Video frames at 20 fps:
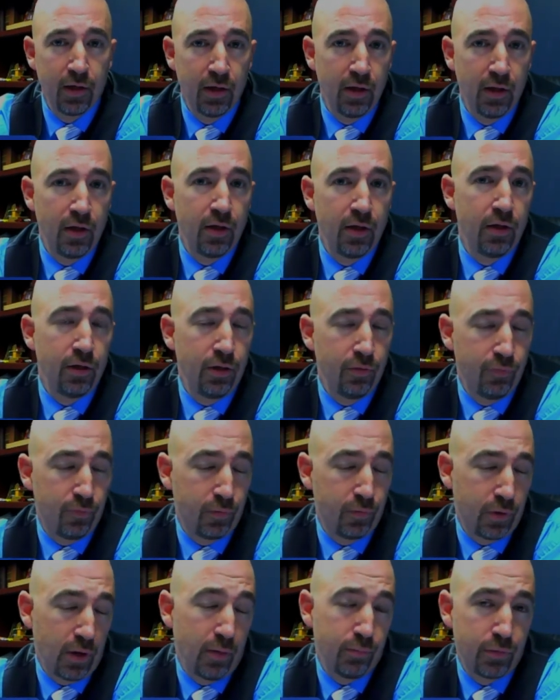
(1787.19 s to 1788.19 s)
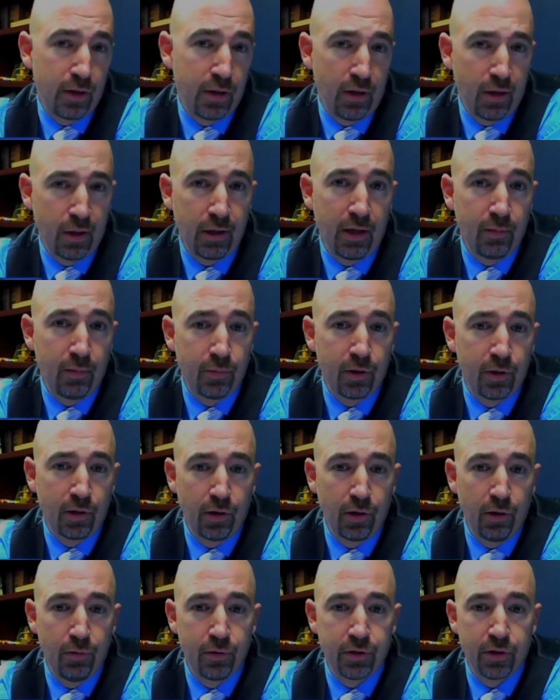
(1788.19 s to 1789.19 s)
you would come to the same
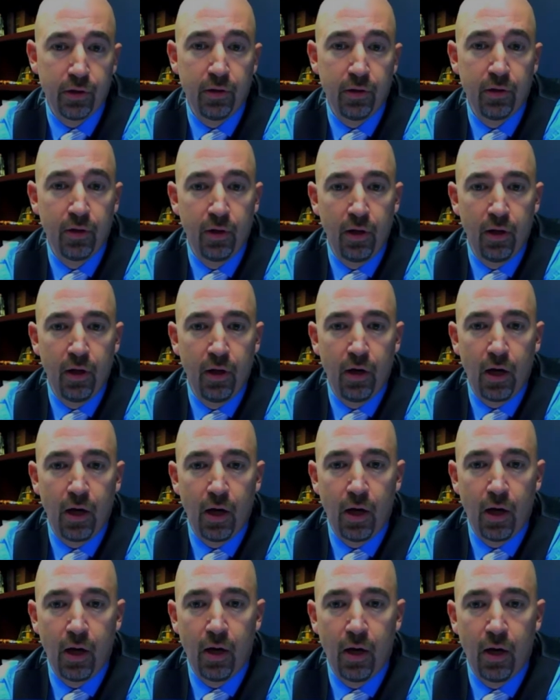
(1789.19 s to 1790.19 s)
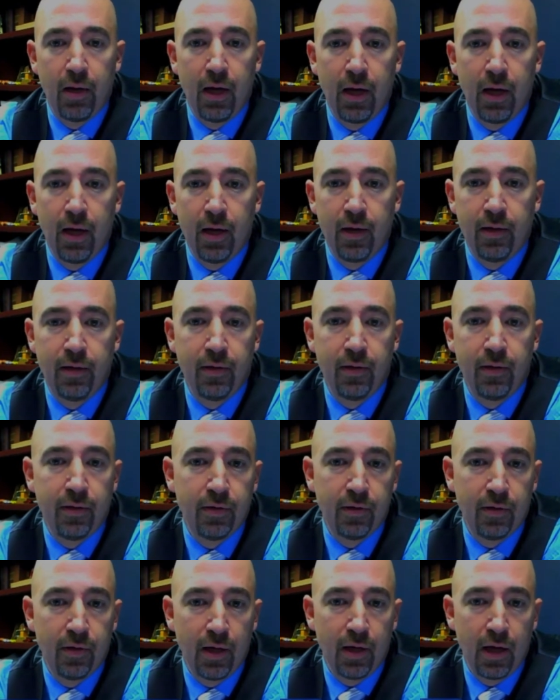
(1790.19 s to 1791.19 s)
conclusion. And
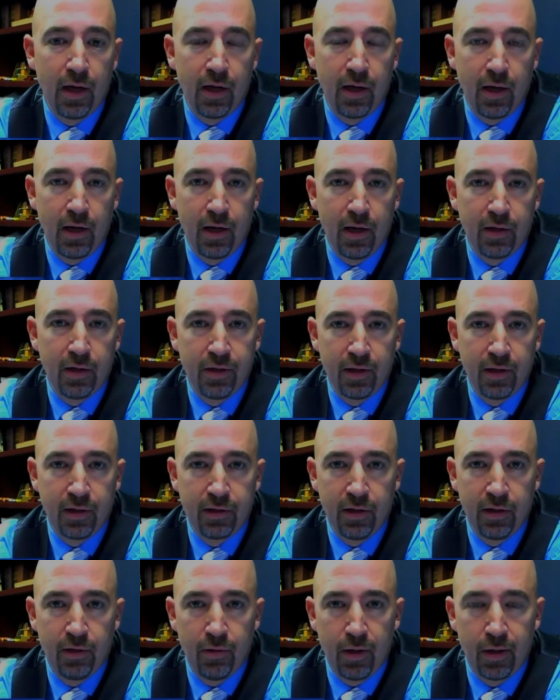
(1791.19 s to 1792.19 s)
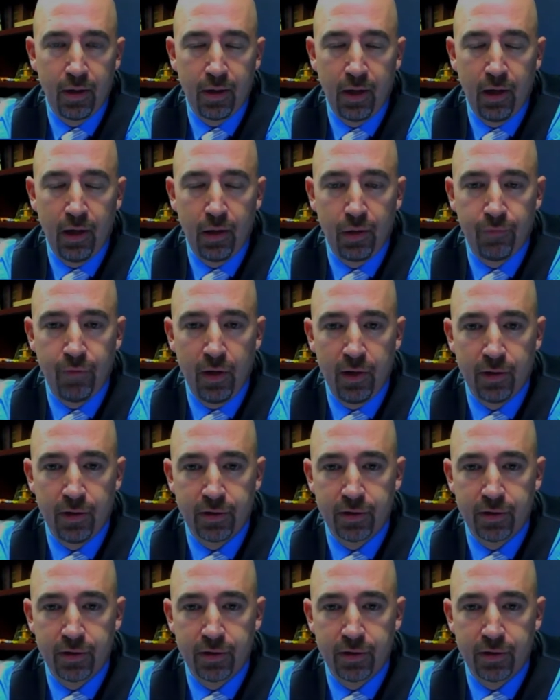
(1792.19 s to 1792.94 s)
I think the USA is finished.